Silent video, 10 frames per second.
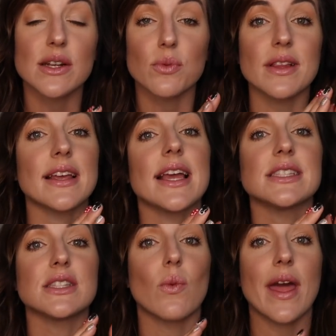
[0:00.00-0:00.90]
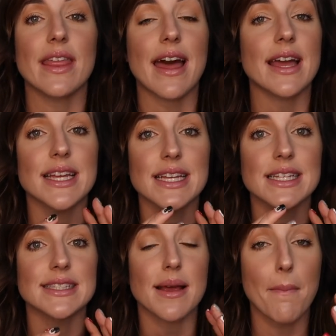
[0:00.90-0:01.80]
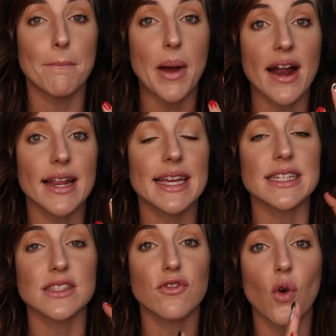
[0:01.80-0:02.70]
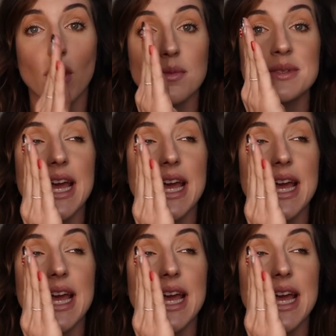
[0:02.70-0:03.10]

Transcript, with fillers: It really is the way that his body is formed.